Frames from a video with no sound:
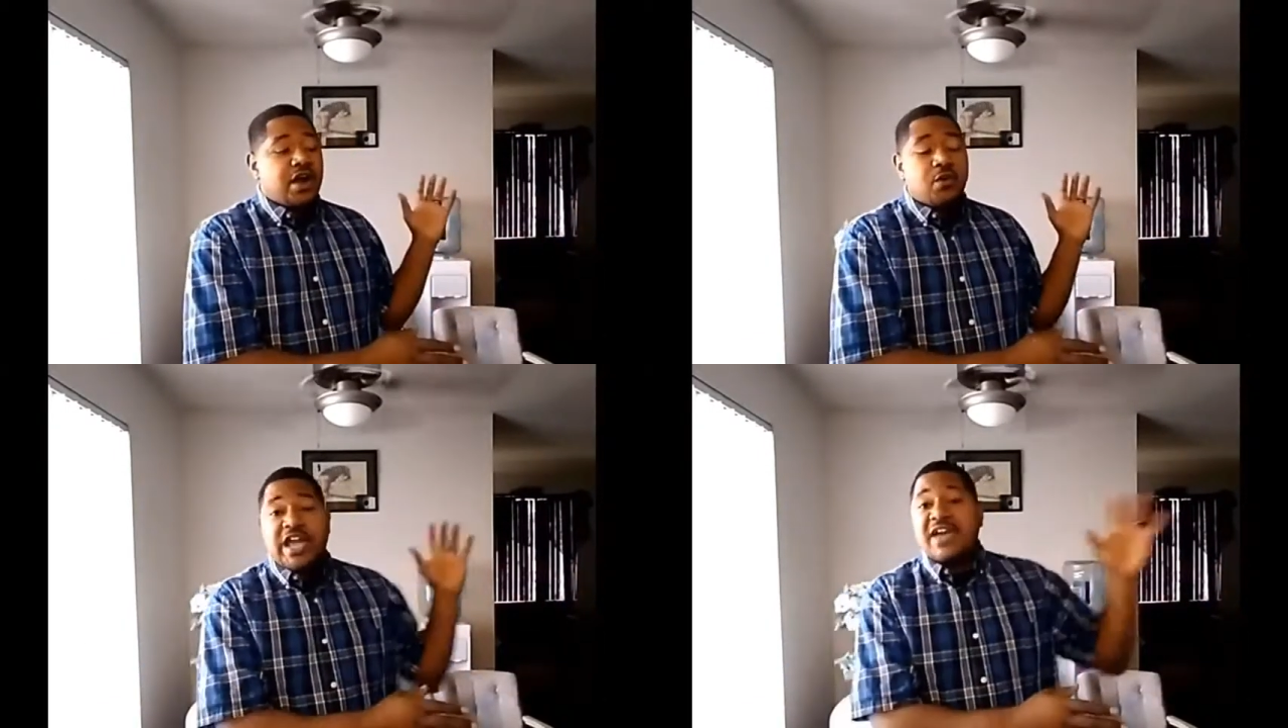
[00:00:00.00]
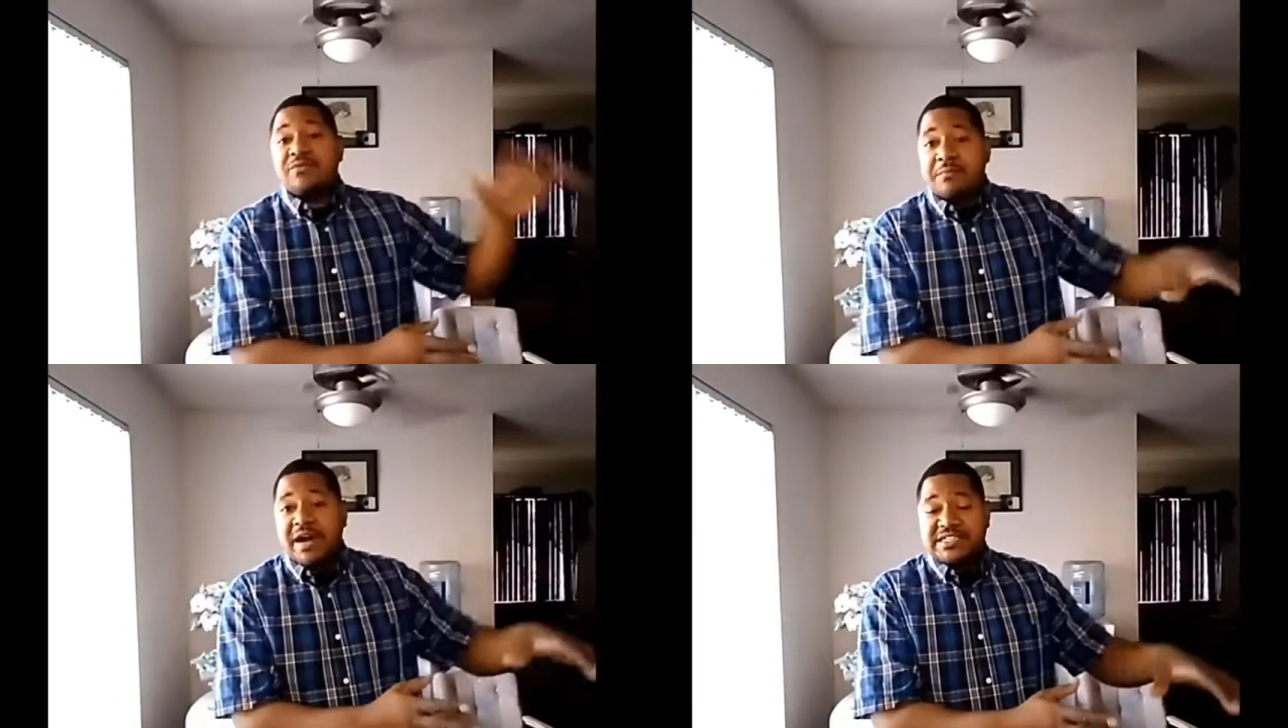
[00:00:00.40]
uh, where
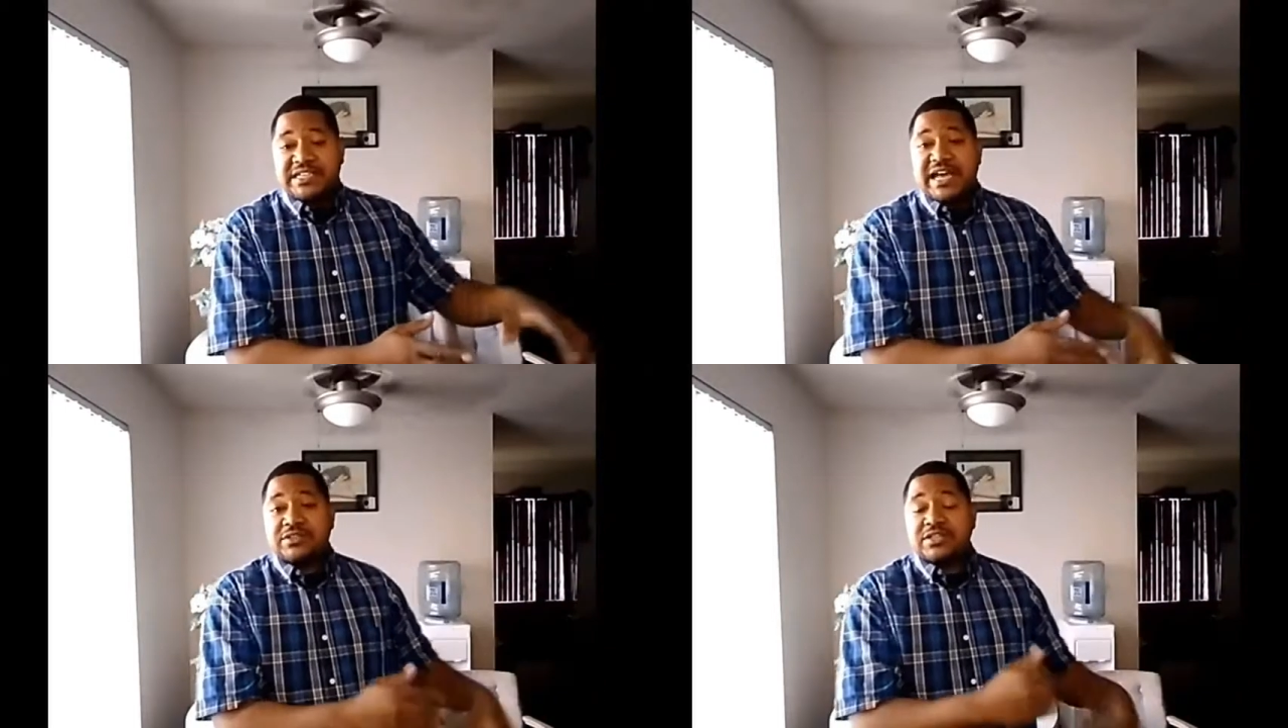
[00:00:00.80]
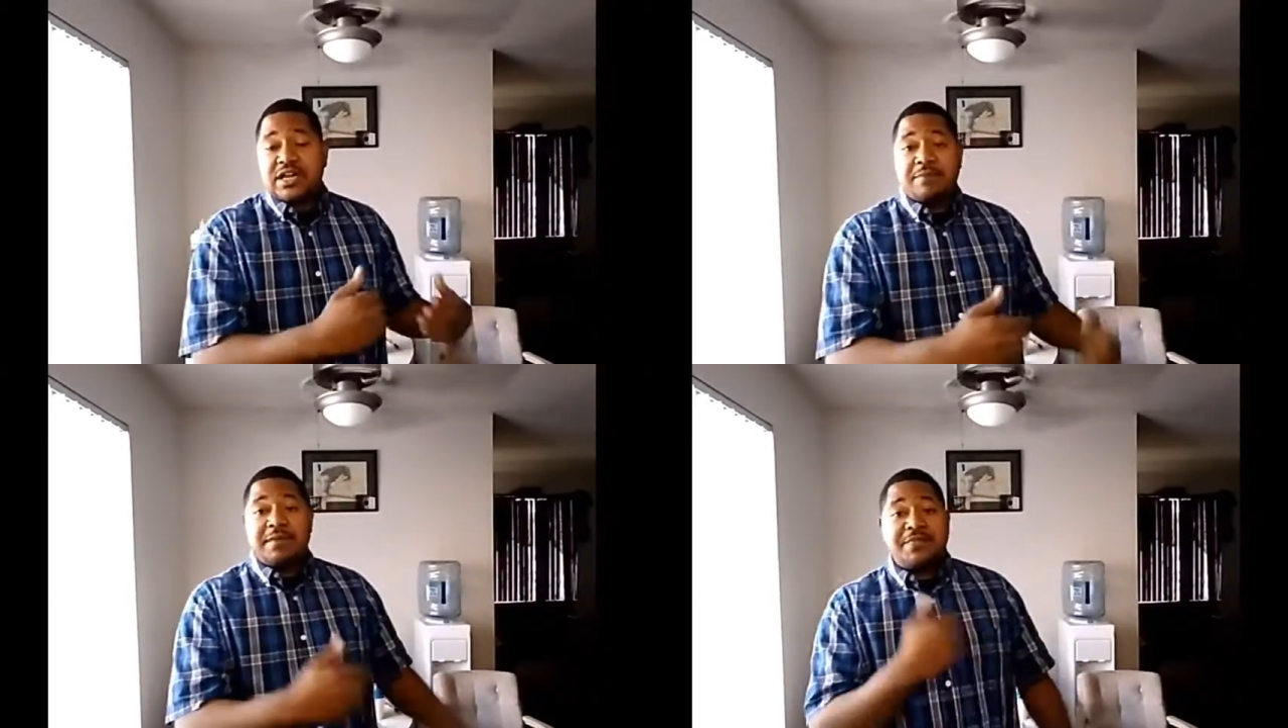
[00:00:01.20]
everybody's allowed to
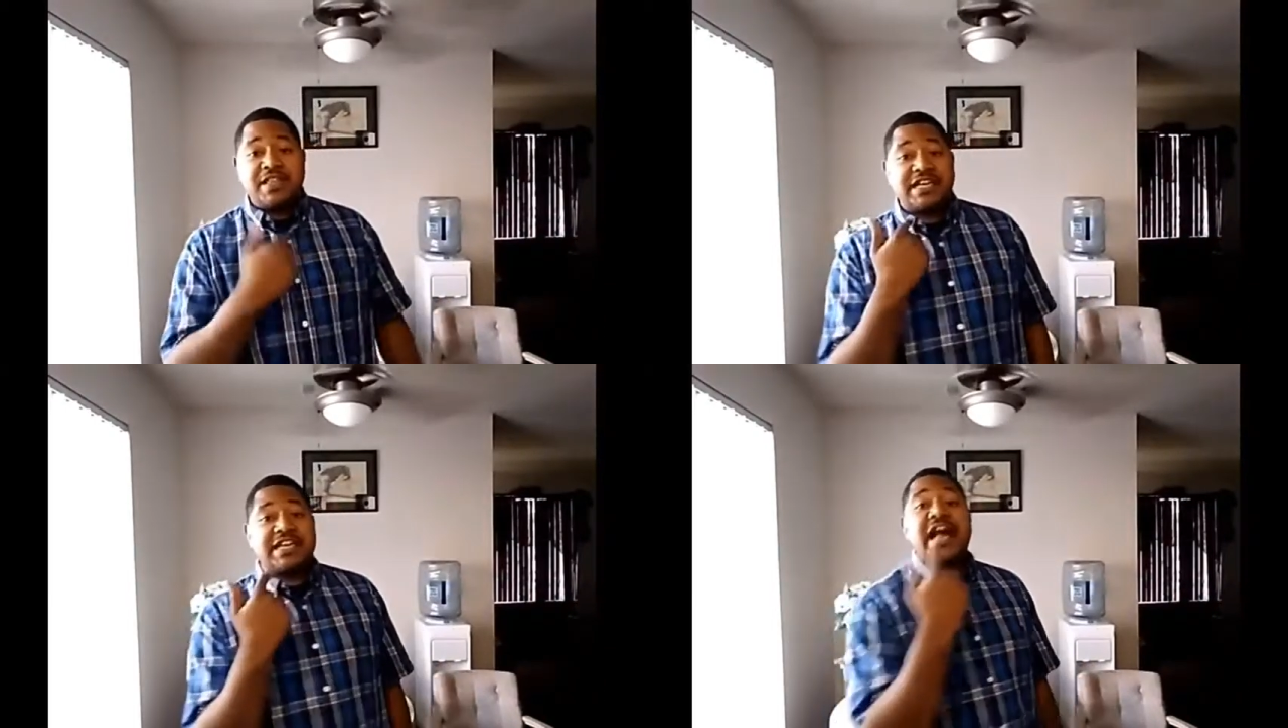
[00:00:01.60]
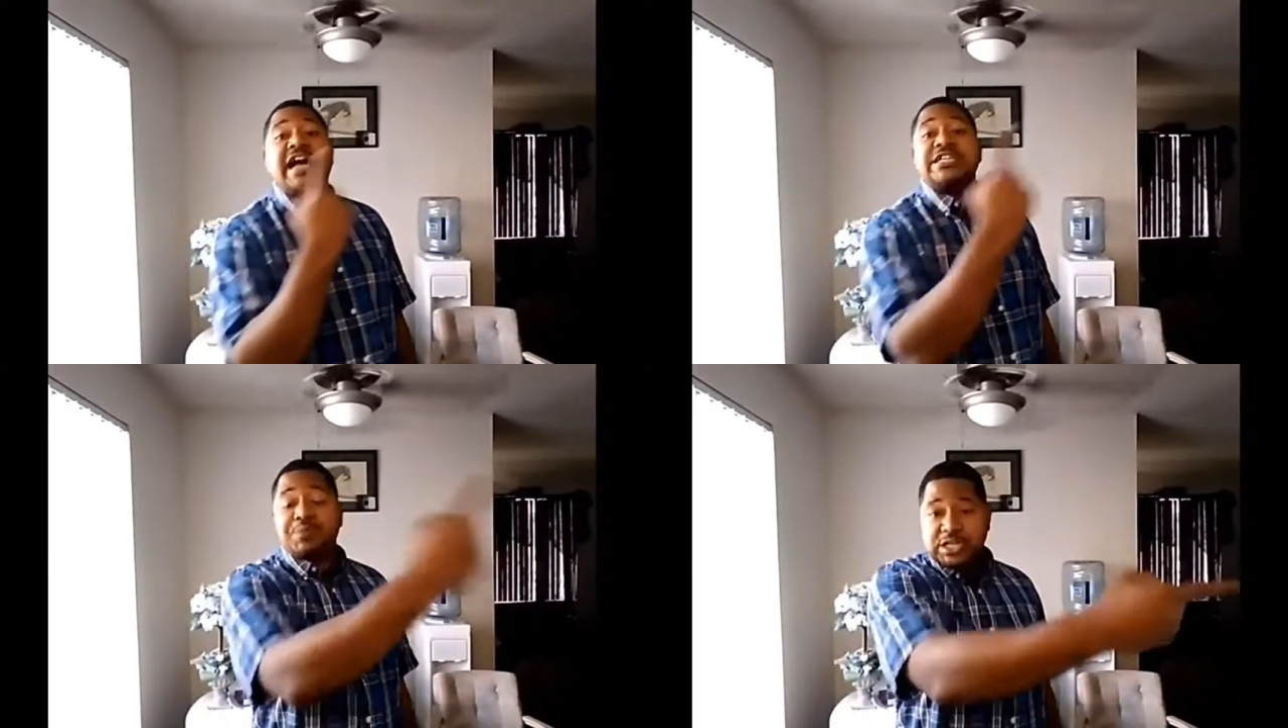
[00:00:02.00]
come and then the
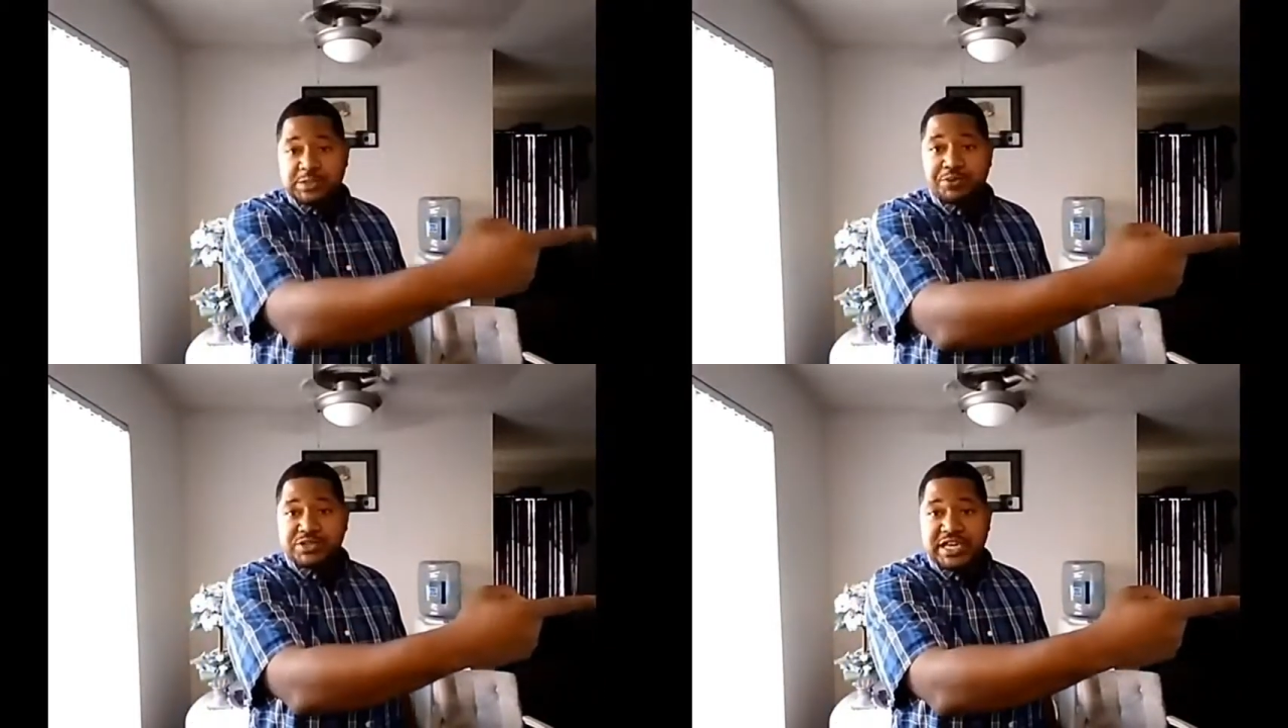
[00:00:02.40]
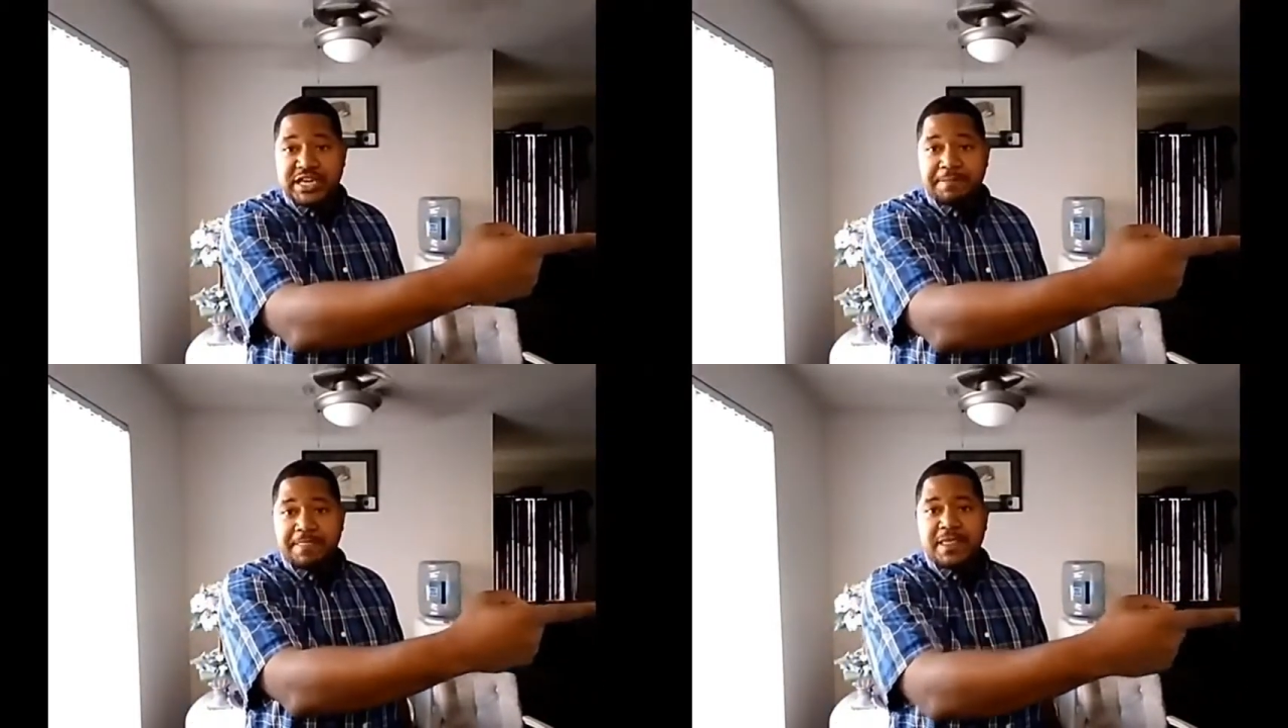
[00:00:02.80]
gospel is
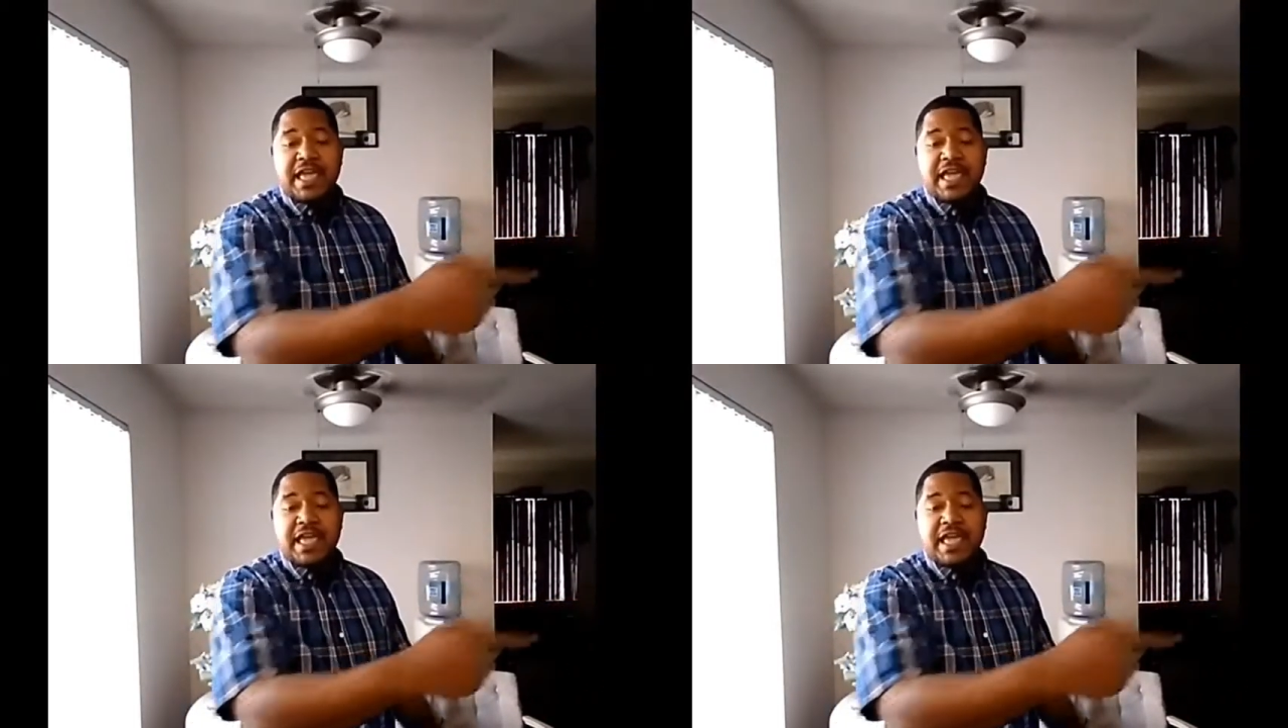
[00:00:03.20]
presented